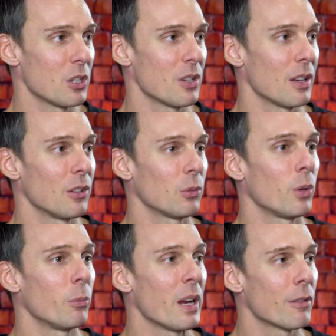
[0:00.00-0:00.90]
which is
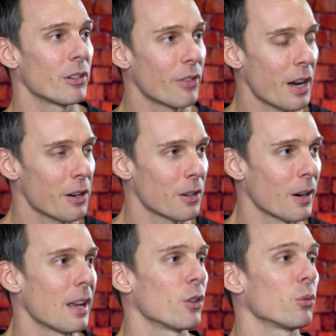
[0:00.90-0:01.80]
when we have a fight on
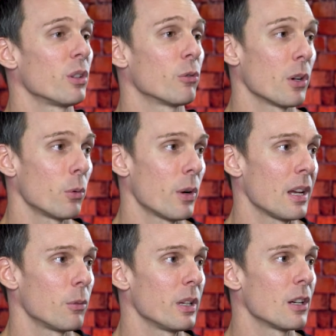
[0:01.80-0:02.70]
our hands, we run
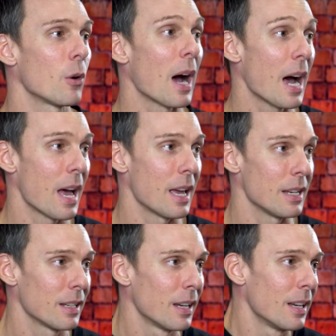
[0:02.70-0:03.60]
away and we go hide.